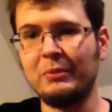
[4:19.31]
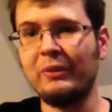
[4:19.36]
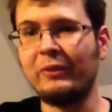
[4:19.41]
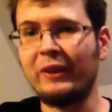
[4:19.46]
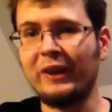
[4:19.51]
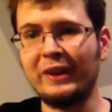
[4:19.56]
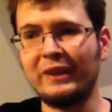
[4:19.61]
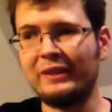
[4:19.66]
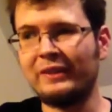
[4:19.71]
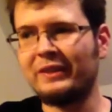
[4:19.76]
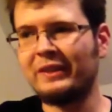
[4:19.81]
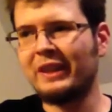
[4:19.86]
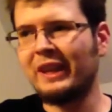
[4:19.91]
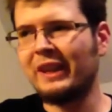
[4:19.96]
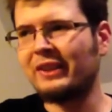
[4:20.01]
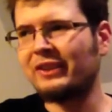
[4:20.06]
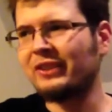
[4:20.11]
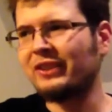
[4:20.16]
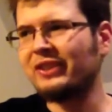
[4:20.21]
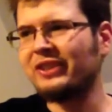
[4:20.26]
If I
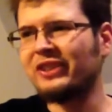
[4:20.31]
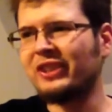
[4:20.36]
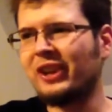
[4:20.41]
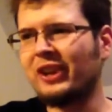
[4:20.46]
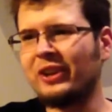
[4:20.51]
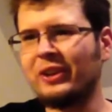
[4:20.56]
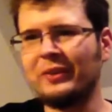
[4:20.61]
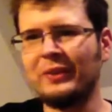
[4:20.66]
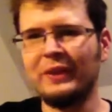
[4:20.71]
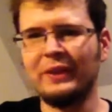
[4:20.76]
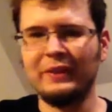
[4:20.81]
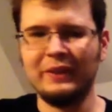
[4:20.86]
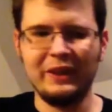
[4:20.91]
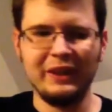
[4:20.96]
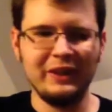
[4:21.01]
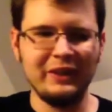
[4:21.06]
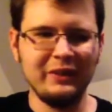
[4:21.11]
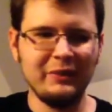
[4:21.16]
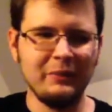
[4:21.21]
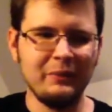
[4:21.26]
actually saw them and
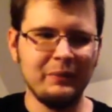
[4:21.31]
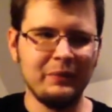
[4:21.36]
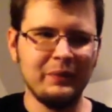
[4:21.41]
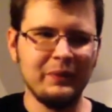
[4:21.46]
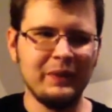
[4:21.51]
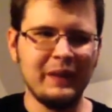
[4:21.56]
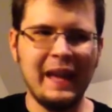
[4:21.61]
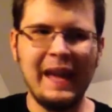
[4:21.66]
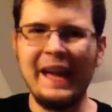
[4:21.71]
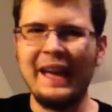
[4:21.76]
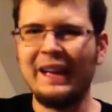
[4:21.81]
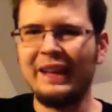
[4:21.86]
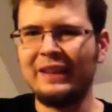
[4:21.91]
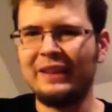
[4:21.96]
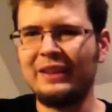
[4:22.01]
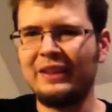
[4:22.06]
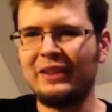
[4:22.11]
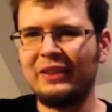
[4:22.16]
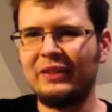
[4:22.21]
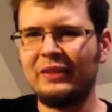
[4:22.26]
had